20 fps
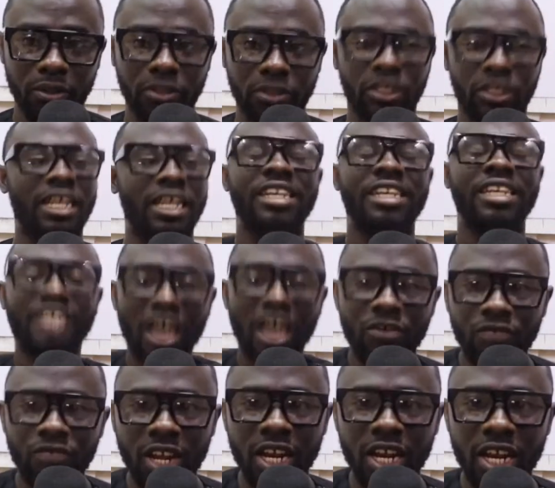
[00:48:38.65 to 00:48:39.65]
then
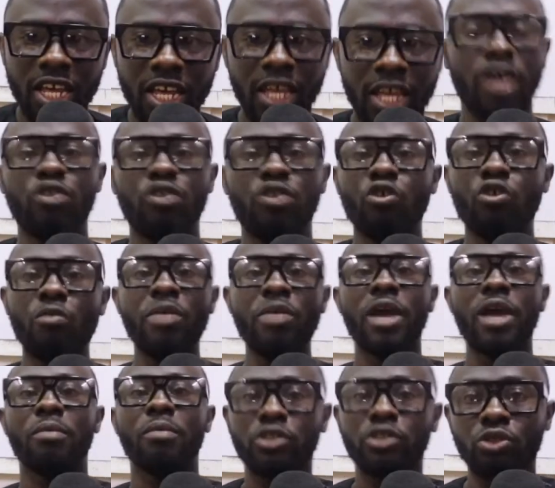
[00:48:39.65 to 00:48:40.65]
definitely you'll be able
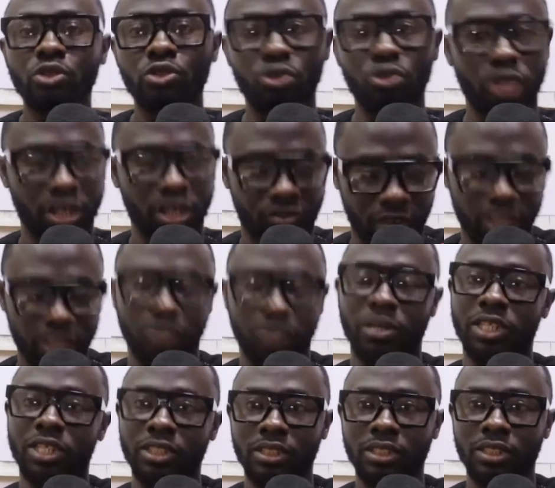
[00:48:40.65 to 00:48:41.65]
to do the treatment